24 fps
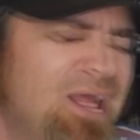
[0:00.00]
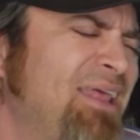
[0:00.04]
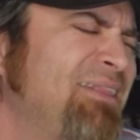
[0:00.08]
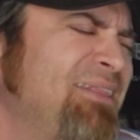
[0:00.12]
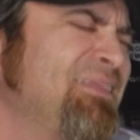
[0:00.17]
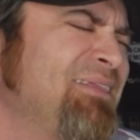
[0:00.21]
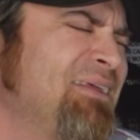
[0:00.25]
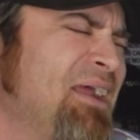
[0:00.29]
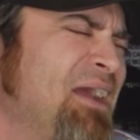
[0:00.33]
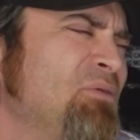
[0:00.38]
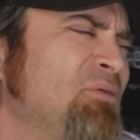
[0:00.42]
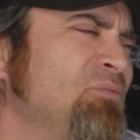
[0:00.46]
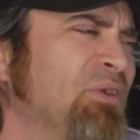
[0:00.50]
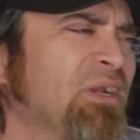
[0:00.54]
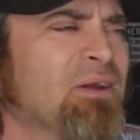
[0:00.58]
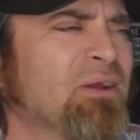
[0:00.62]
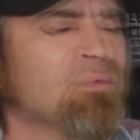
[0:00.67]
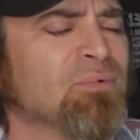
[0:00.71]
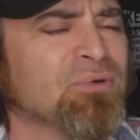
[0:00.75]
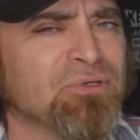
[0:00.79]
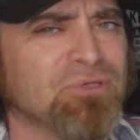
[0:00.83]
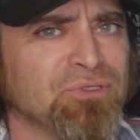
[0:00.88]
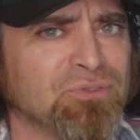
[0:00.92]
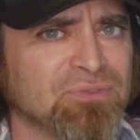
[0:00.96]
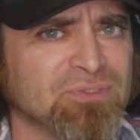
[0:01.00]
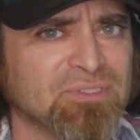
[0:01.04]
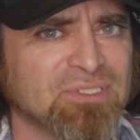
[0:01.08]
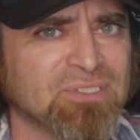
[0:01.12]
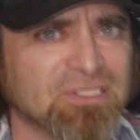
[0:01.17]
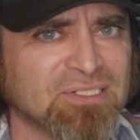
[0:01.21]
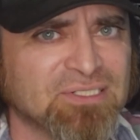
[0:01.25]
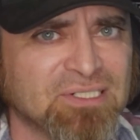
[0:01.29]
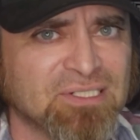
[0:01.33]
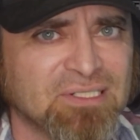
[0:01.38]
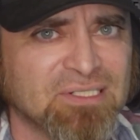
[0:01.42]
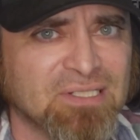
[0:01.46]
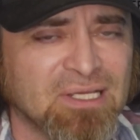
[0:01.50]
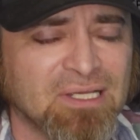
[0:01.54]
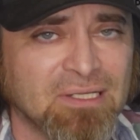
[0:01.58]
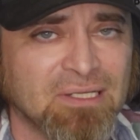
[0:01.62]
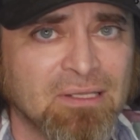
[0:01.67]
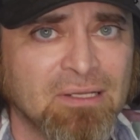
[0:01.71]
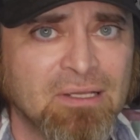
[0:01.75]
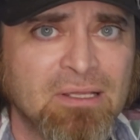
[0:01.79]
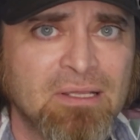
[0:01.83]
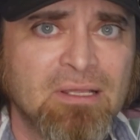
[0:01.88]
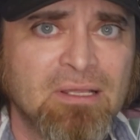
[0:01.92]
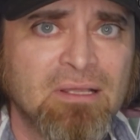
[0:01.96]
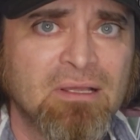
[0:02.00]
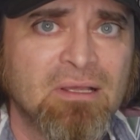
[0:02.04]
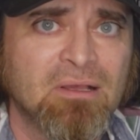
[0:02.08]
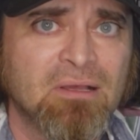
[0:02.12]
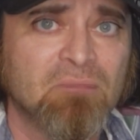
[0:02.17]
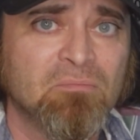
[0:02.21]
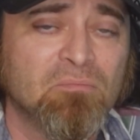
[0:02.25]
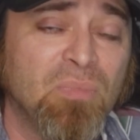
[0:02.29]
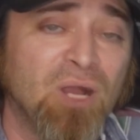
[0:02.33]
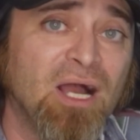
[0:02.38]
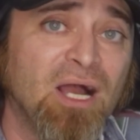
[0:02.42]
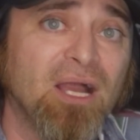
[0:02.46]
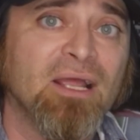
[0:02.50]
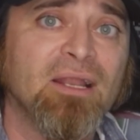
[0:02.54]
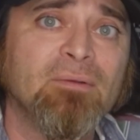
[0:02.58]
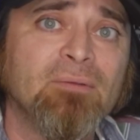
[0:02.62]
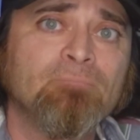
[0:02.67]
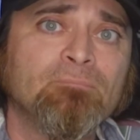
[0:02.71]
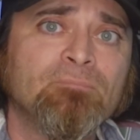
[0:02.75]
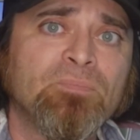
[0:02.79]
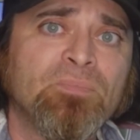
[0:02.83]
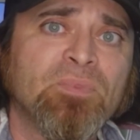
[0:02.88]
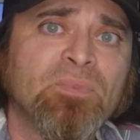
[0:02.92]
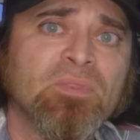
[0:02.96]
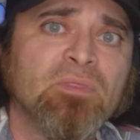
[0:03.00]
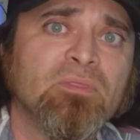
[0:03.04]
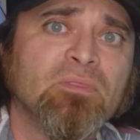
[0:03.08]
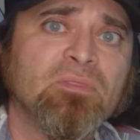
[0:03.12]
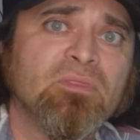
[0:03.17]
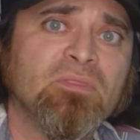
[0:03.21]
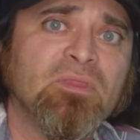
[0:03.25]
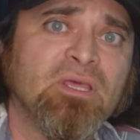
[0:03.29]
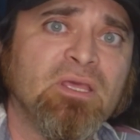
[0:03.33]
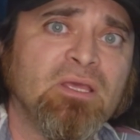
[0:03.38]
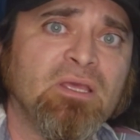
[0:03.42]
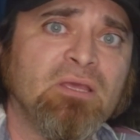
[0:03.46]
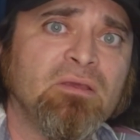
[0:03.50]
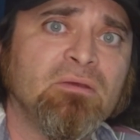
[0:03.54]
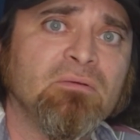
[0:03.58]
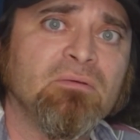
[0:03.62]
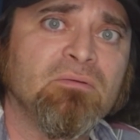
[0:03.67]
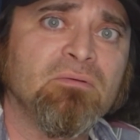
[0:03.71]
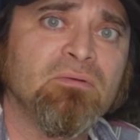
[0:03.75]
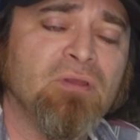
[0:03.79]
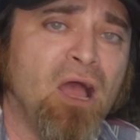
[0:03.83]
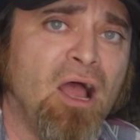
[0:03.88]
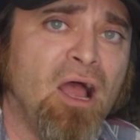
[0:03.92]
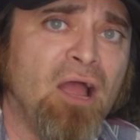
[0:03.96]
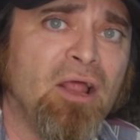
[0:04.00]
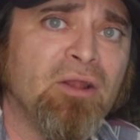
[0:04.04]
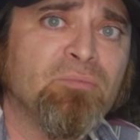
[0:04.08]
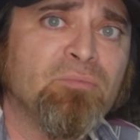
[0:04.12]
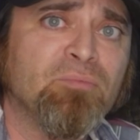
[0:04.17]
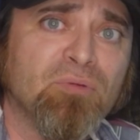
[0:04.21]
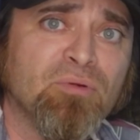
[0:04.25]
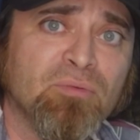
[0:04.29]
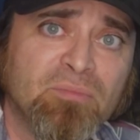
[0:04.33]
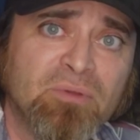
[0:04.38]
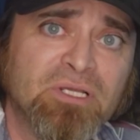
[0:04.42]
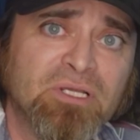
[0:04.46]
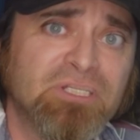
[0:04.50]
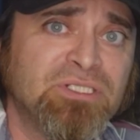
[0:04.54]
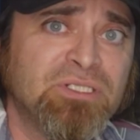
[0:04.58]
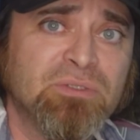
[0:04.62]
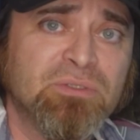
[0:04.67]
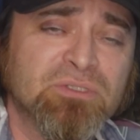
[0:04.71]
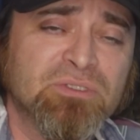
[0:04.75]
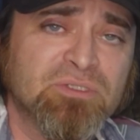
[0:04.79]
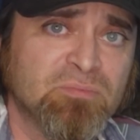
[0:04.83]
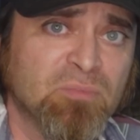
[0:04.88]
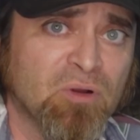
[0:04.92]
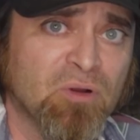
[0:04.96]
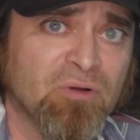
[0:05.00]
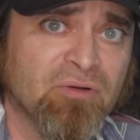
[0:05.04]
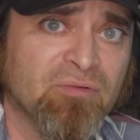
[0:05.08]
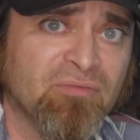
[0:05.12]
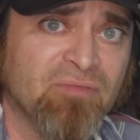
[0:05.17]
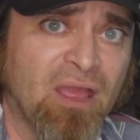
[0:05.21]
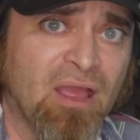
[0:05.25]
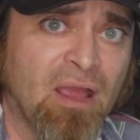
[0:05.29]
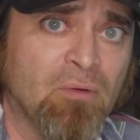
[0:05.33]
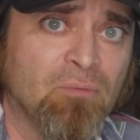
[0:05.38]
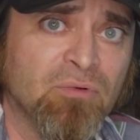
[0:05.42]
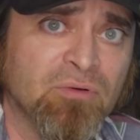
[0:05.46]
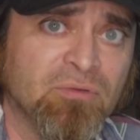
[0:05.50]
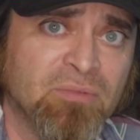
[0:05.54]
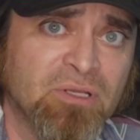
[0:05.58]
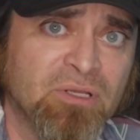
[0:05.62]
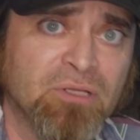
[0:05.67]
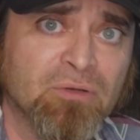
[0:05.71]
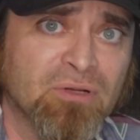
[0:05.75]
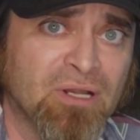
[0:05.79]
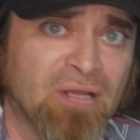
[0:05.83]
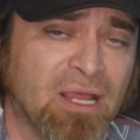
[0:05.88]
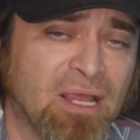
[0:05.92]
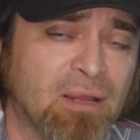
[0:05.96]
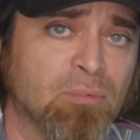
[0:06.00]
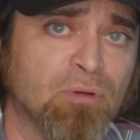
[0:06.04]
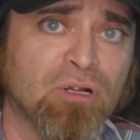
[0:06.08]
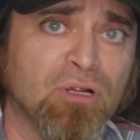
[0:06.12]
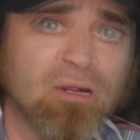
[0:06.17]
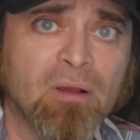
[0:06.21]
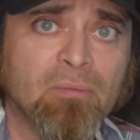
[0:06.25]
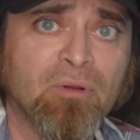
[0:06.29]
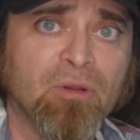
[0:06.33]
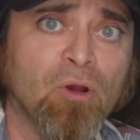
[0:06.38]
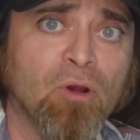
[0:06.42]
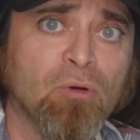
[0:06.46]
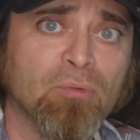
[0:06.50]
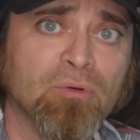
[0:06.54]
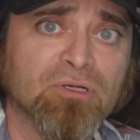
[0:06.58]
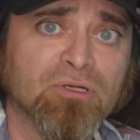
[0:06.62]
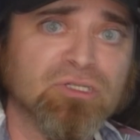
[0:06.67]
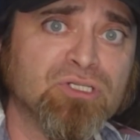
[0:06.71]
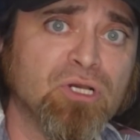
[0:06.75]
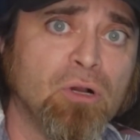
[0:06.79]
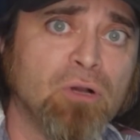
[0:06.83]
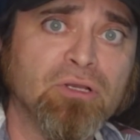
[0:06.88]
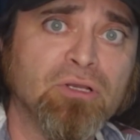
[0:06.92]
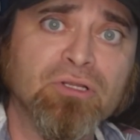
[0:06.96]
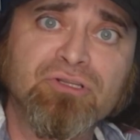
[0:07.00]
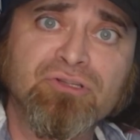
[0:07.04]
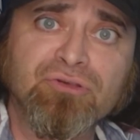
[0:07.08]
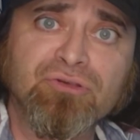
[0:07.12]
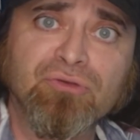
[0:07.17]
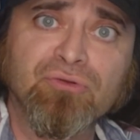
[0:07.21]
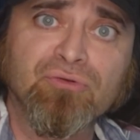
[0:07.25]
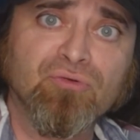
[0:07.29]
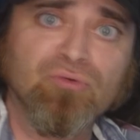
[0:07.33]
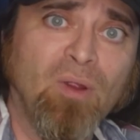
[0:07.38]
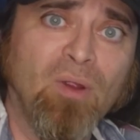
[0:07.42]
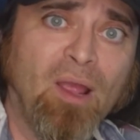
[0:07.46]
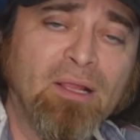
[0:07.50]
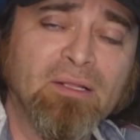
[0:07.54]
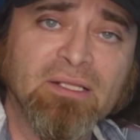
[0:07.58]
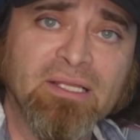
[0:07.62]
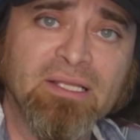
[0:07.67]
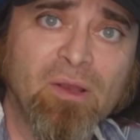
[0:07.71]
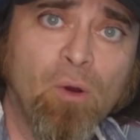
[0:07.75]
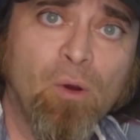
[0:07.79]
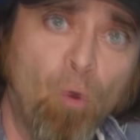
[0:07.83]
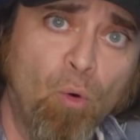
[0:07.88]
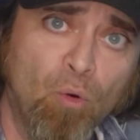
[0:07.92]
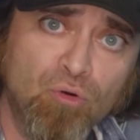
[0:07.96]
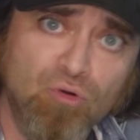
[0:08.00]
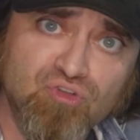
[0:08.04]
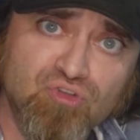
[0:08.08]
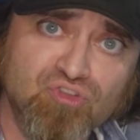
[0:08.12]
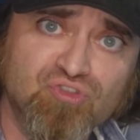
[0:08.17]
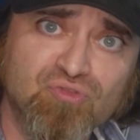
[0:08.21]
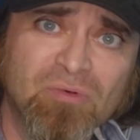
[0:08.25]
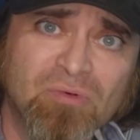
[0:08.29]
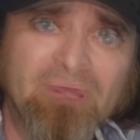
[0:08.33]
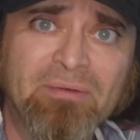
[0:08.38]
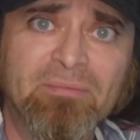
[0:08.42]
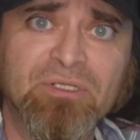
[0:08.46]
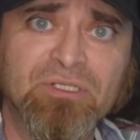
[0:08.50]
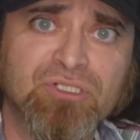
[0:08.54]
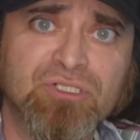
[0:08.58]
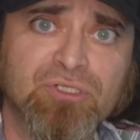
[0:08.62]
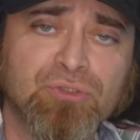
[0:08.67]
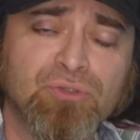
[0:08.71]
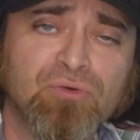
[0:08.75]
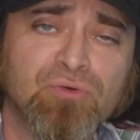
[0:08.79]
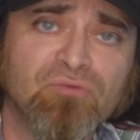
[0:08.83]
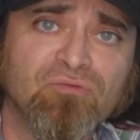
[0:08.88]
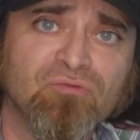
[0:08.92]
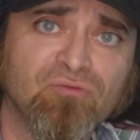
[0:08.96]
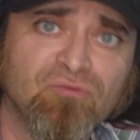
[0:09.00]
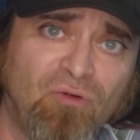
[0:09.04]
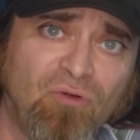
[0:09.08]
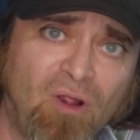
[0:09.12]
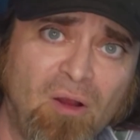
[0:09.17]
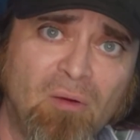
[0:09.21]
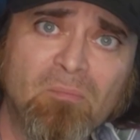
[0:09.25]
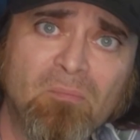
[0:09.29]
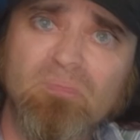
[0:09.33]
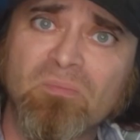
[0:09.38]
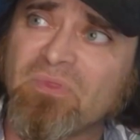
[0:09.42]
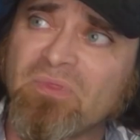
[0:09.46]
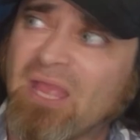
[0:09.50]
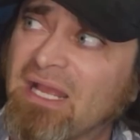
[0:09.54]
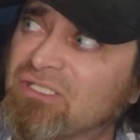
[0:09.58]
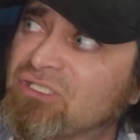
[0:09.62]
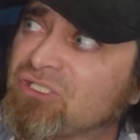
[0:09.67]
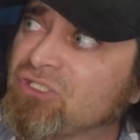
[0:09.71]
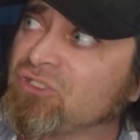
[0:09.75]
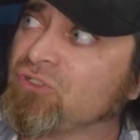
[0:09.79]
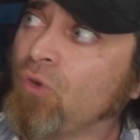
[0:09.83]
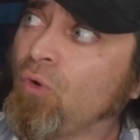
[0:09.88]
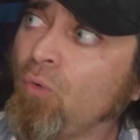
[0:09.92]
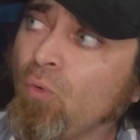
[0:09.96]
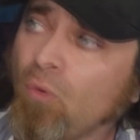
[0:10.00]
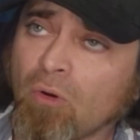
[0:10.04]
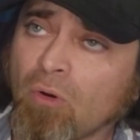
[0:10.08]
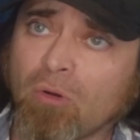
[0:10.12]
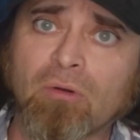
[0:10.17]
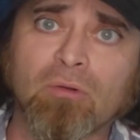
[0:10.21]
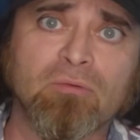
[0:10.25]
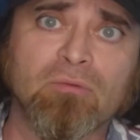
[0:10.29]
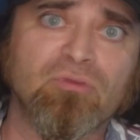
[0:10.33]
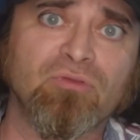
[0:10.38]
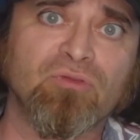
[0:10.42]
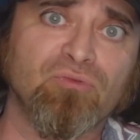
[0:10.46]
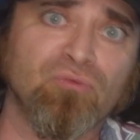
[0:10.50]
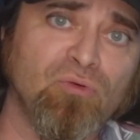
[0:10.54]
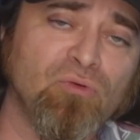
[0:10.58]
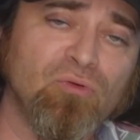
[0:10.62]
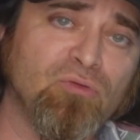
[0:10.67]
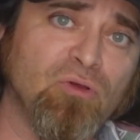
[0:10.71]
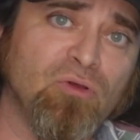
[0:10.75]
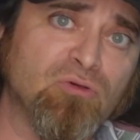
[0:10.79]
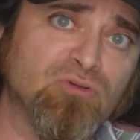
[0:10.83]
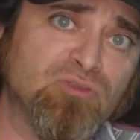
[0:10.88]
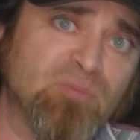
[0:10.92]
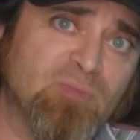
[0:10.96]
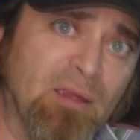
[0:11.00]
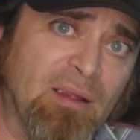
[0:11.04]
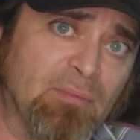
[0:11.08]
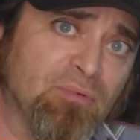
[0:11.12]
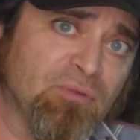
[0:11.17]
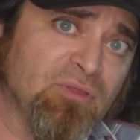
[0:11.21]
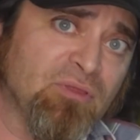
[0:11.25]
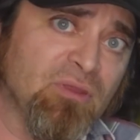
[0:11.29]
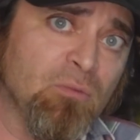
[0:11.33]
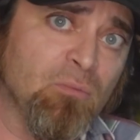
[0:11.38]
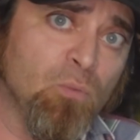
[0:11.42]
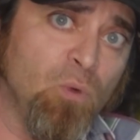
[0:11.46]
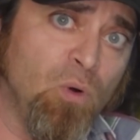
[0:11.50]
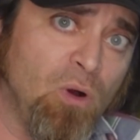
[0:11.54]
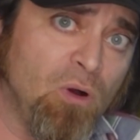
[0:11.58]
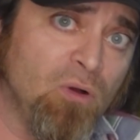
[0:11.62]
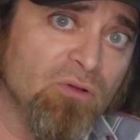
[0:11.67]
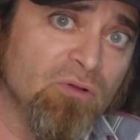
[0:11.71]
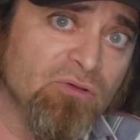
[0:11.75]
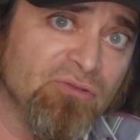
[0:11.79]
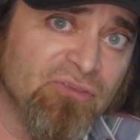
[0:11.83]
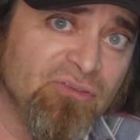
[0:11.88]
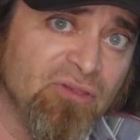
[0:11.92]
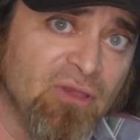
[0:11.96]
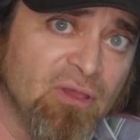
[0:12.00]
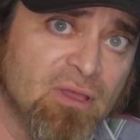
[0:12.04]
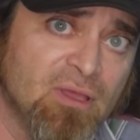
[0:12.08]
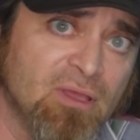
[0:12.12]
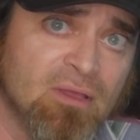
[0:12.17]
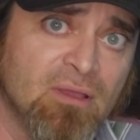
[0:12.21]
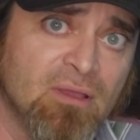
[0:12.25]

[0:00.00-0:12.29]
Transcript: Not that I would ever do such a thing, but the non promiscuous mode of that would be your neighbor coming over and talking to you directly or screaming to you from next door through those paper thin walls.